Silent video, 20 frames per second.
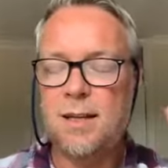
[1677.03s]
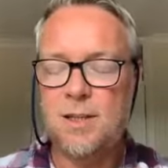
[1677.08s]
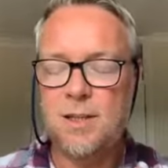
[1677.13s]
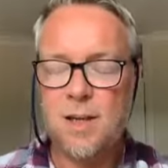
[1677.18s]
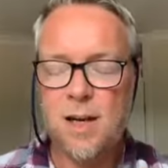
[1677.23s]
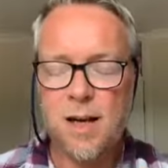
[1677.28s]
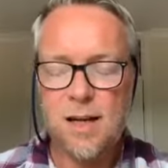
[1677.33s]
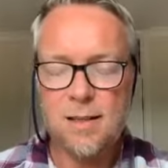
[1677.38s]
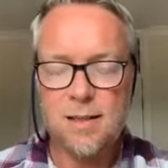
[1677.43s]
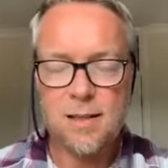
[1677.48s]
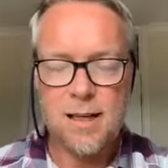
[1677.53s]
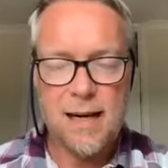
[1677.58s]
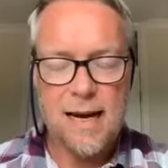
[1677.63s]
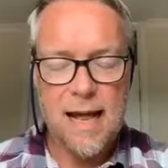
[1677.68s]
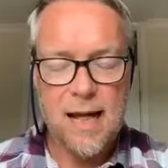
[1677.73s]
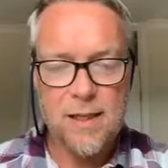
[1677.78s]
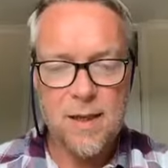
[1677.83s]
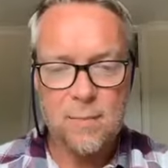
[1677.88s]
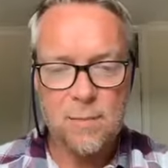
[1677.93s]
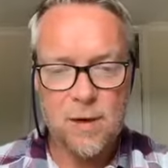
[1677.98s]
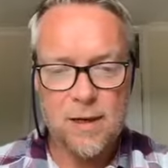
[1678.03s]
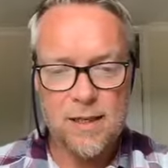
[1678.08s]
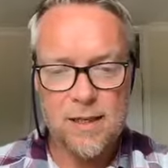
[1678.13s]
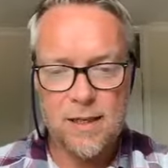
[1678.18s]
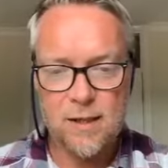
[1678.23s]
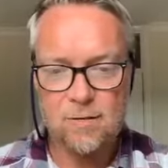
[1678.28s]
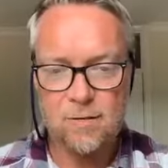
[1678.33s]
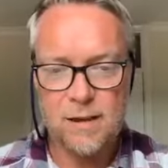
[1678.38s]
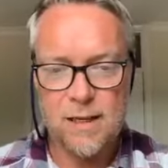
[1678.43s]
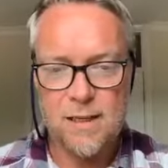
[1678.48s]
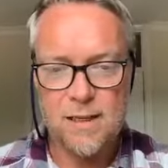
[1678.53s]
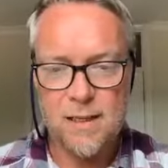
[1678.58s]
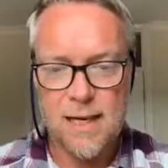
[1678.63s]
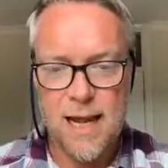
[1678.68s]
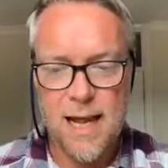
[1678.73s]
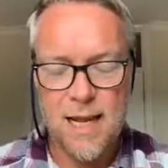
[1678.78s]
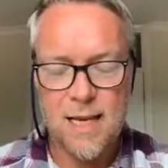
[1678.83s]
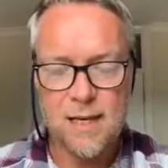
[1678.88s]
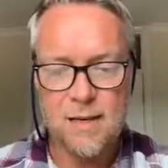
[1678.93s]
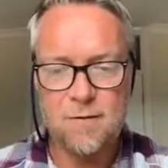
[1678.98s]
just allow their brains to
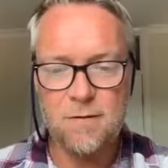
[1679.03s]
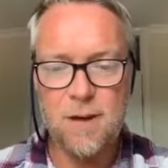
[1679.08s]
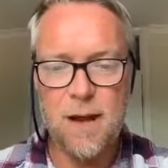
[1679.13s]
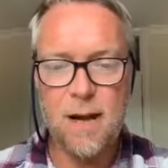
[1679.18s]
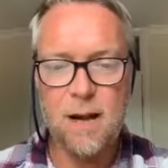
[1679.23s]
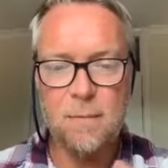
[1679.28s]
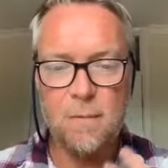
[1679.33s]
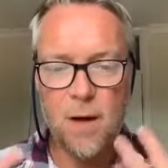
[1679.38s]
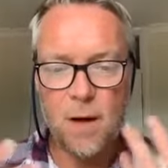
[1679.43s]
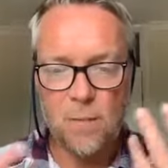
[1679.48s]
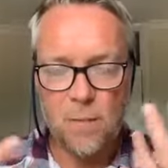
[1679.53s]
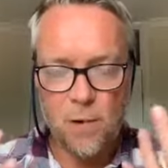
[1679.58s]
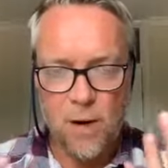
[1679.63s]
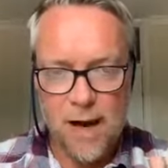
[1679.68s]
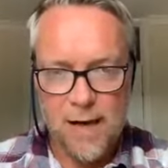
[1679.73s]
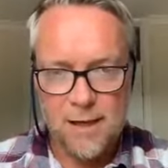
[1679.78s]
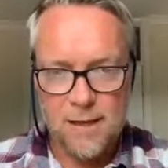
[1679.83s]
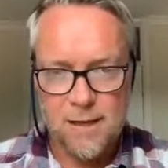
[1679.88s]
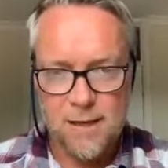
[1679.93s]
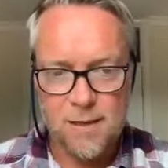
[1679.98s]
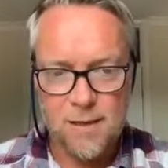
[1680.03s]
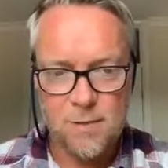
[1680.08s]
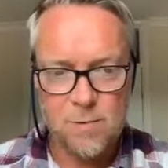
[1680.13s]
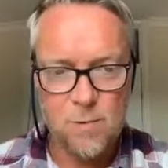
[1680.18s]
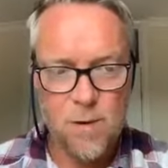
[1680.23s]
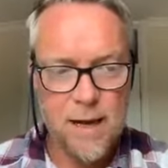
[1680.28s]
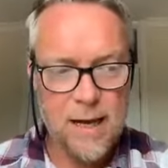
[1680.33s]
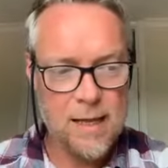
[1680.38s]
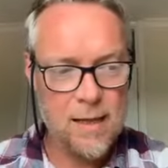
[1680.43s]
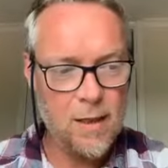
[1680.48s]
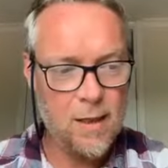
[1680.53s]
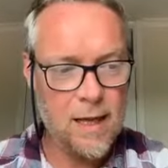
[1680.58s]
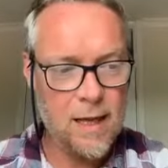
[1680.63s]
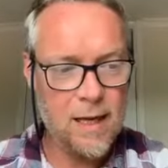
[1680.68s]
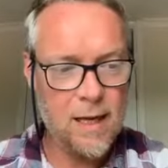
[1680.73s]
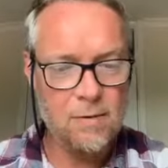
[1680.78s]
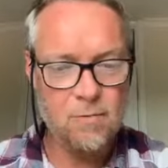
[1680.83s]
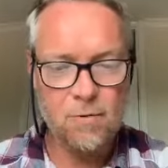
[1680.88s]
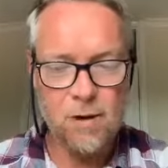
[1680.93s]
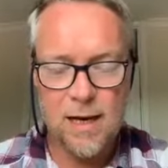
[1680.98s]
reset and develop a practice where
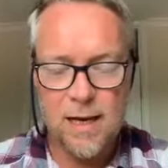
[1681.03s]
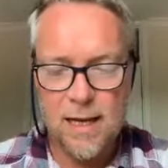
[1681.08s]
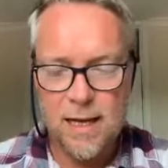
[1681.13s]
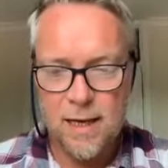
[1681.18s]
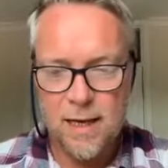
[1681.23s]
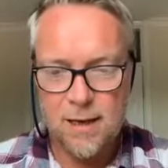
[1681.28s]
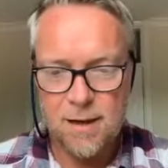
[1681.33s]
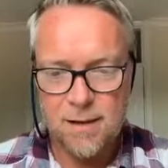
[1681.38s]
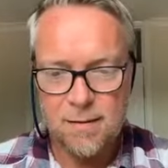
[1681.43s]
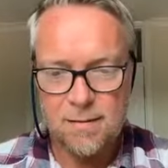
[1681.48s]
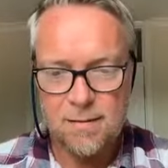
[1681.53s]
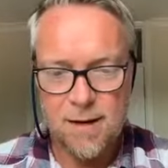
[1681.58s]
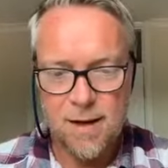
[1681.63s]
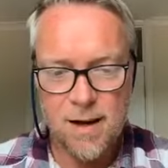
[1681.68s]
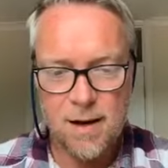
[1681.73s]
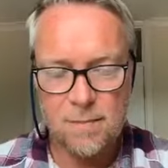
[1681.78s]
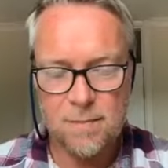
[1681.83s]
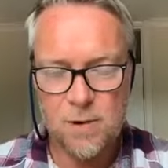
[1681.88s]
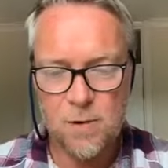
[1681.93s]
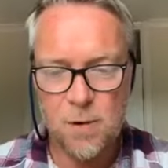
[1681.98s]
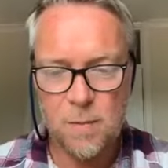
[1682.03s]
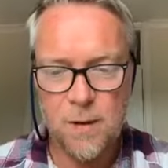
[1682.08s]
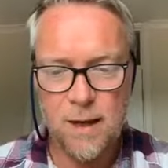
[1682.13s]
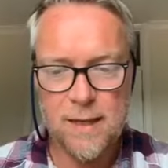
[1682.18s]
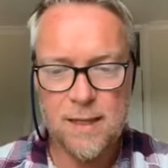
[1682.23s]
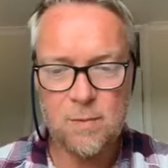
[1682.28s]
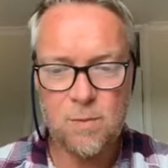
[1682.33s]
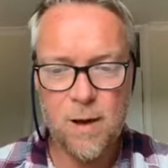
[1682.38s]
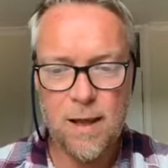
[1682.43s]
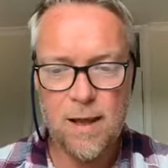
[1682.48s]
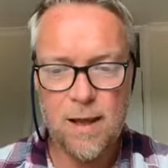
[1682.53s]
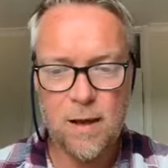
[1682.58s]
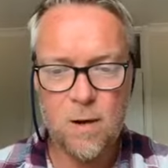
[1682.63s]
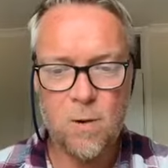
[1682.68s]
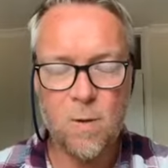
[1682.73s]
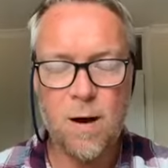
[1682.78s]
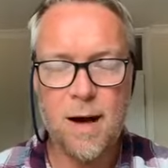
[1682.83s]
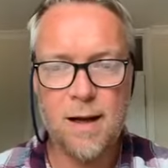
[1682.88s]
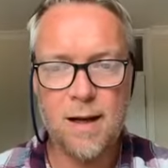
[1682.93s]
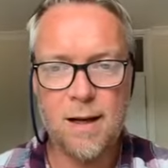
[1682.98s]
they can really come to a place where they're
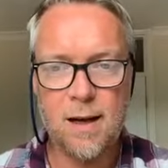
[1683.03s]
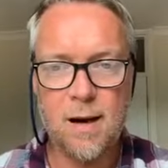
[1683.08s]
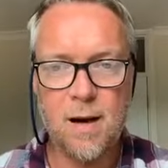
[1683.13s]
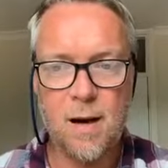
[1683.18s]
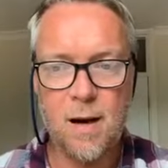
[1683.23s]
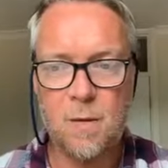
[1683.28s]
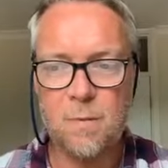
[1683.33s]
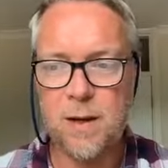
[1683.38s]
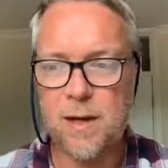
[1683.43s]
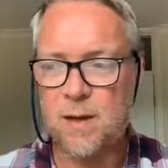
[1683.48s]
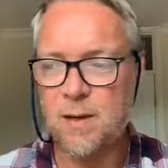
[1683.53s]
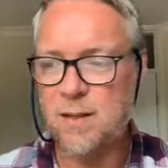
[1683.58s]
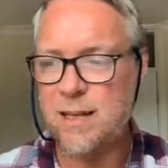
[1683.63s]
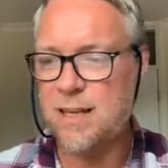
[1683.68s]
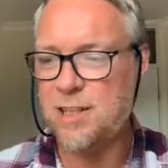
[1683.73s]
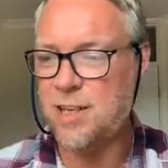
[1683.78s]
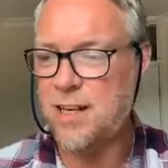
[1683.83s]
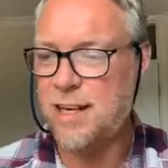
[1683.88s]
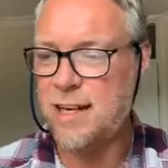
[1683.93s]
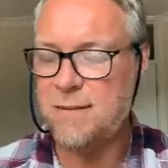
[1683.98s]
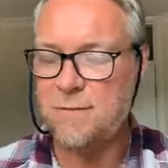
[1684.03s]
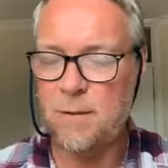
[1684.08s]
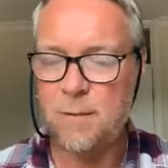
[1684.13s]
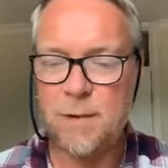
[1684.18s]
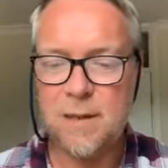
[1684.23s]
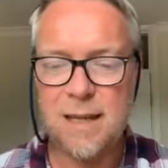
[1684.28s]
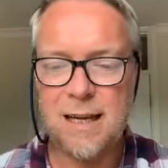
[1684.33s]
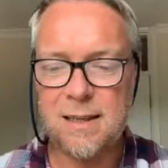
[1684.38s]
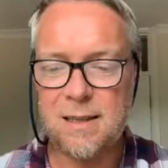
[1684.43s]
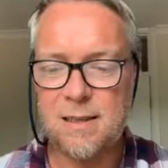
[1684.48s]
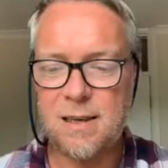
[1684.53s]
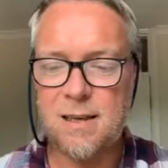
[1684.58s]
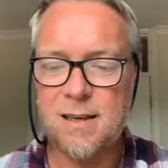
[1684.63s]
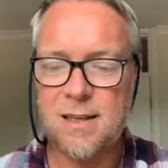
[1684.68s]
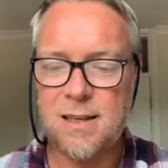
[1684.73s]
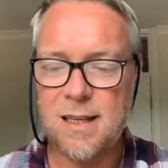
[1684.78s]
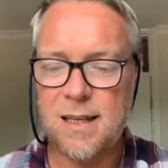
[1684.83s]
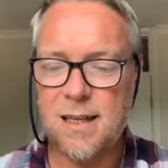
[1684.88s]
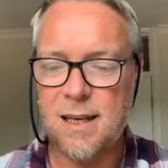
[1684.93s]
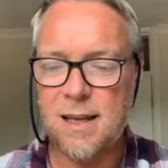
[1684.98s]
quiet and calm because actually living with
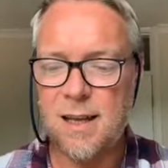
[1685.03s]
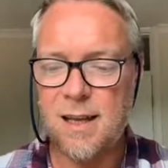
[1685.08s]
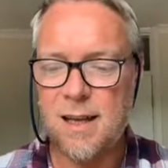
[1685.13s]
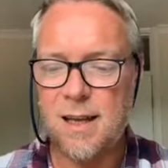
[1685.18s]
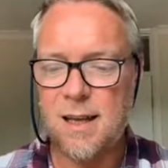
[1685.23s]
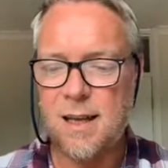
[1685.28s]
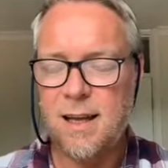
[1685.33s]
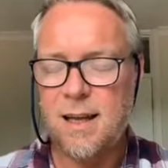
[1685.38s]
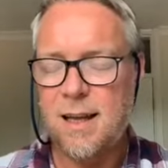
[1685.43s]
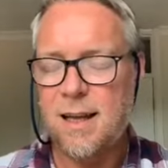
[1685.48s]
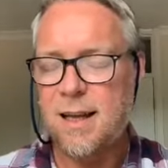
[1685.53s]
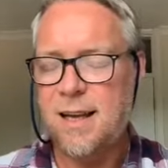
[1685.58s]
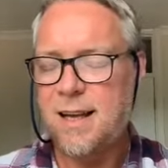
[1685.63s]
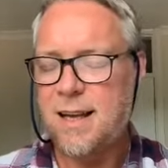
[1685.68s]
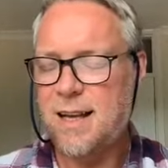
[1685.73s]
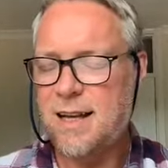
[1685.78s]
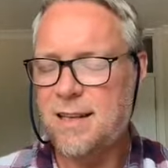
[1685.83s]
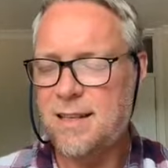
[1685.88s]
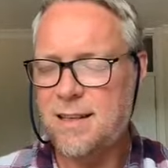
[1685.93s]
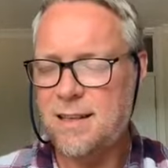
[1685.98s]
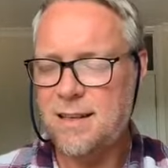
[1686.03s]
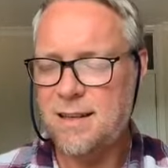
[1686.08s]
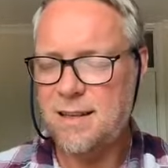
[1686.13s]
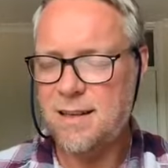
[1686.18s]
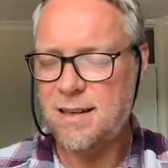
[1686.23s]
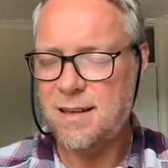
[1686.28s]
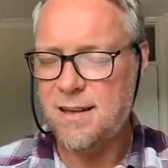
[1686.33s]
anxiety is